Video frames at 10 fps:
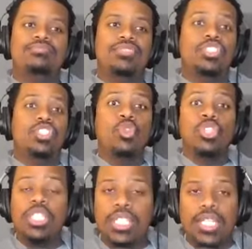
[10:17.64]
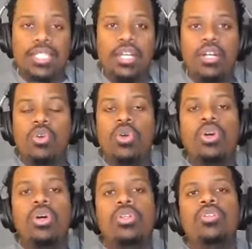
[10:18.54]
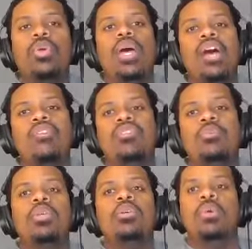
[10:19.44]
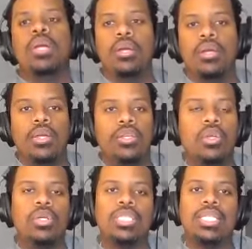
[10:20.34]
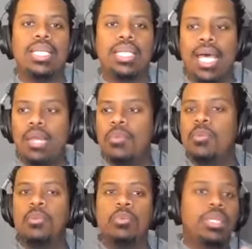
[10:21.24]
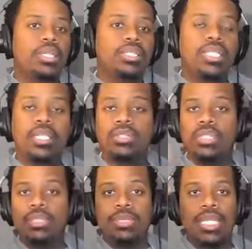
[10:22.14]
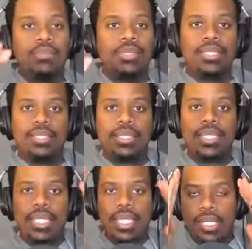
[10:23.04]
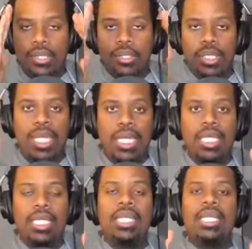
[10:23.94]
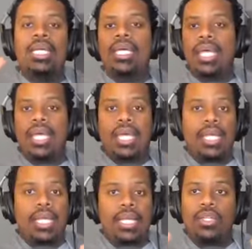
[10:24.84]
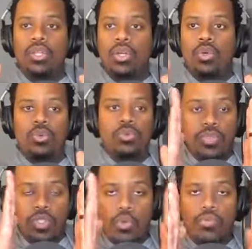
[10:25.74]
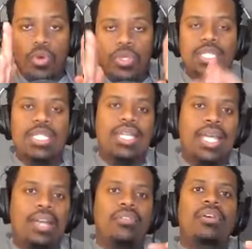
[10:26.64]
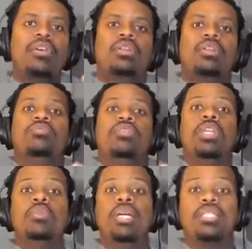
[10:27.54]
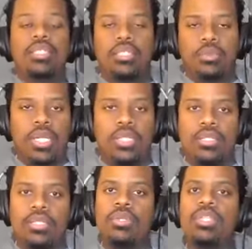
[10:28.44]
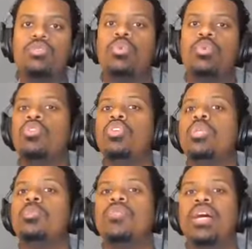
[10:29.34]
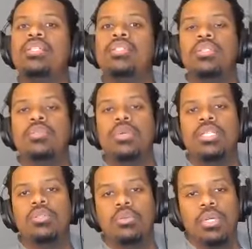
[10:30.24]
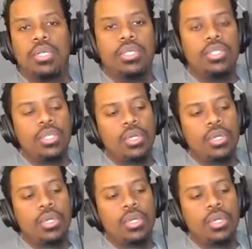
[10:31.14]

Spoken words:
Socially, things that are going on, you have to be aware, because I think a lot of people, players and coaches, sometimes can just get in their lane and, so focused that they kind of forget about the situation. So in this role, you get to provide situational awareness.